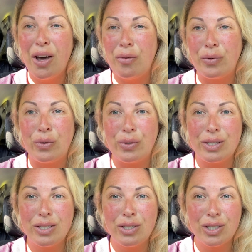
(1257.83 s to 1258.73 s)
Of
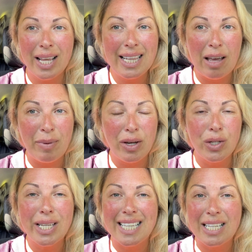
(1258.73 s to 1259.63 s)
course, just lately I've been
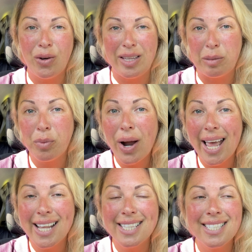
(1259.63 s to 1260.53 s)
contacting all these
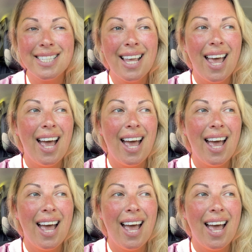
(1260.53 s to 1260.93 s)
brands,